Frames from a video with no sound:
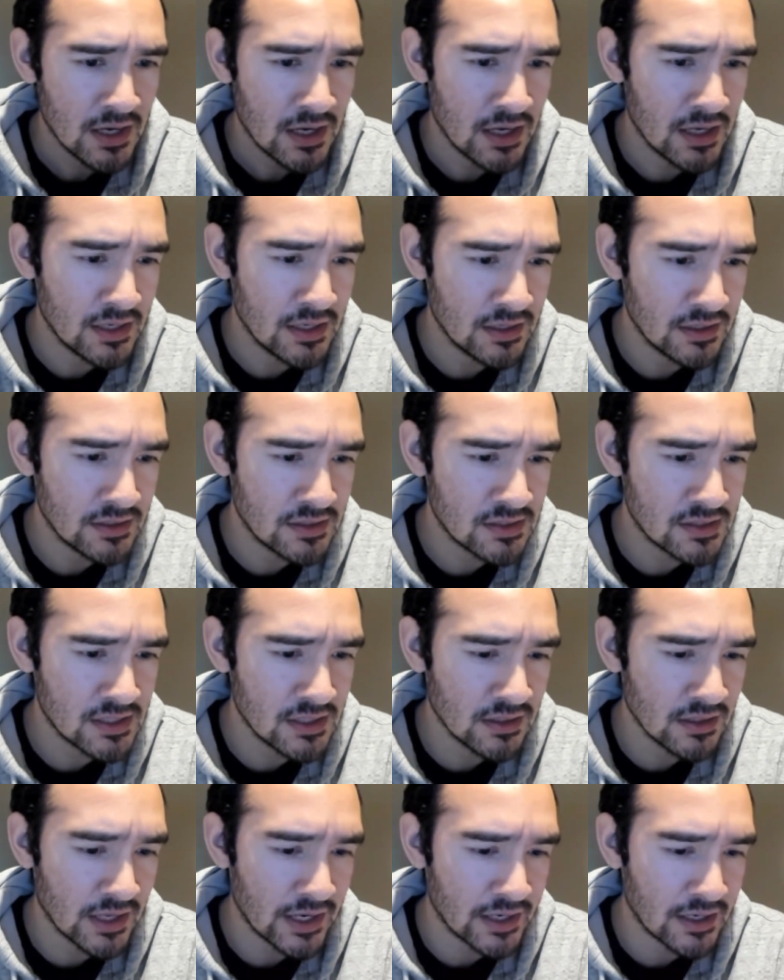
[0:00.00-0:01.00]
And you
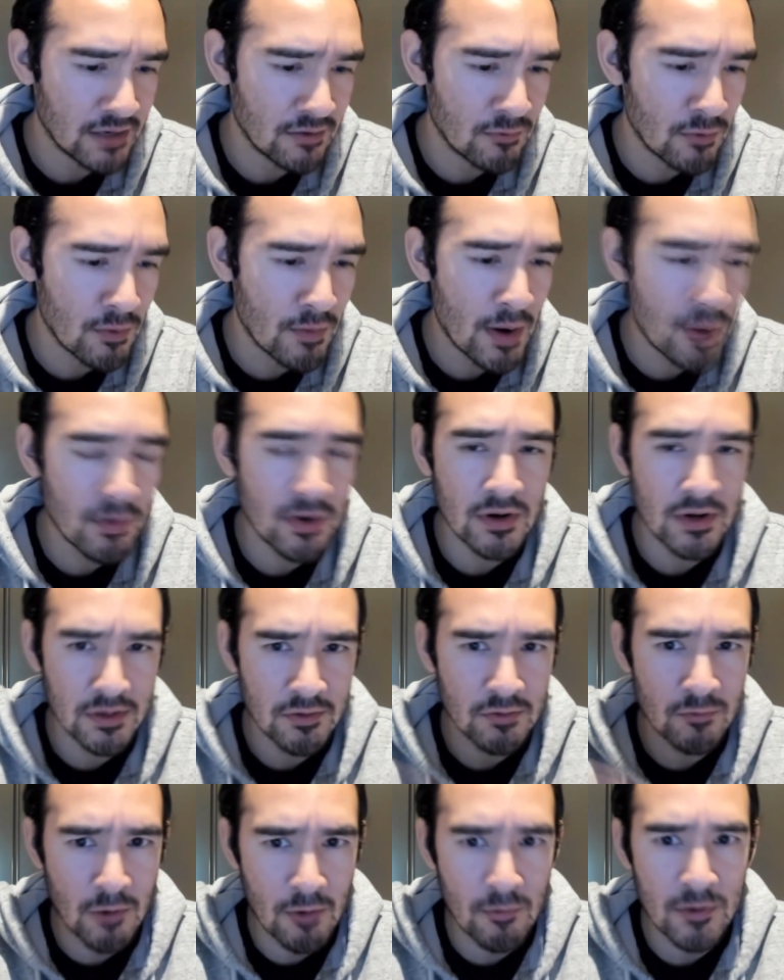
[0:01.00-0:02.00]
see, like,
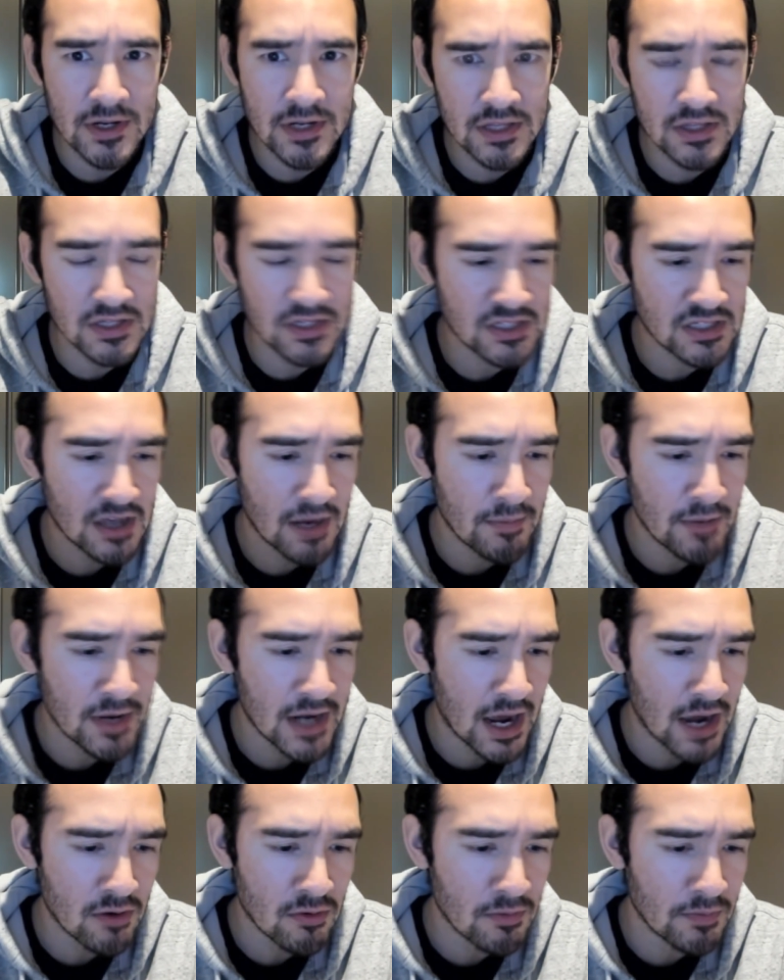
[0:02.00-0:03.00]
remember when we did the Summit,
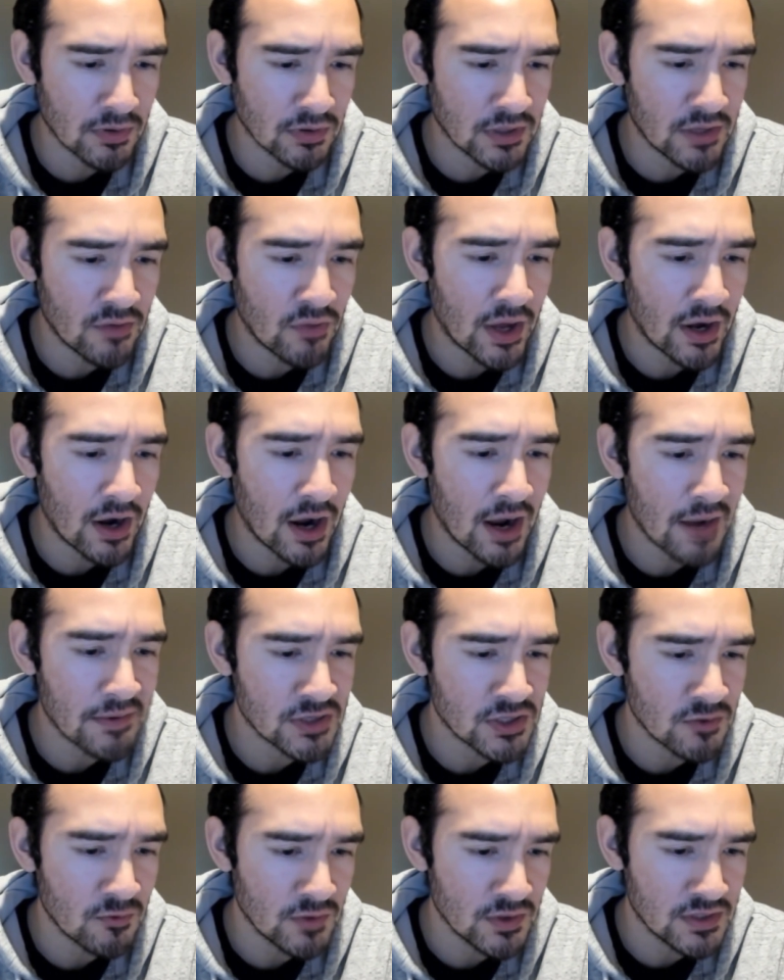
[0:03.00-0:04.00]
I don't believe that
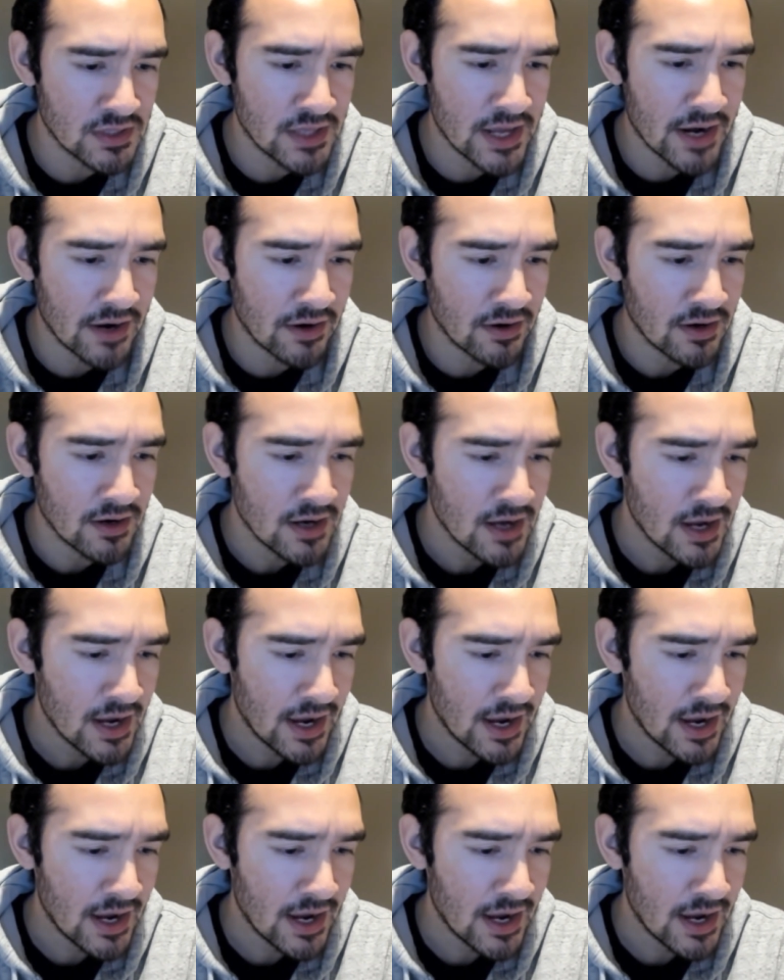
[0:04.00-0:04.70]
option was there.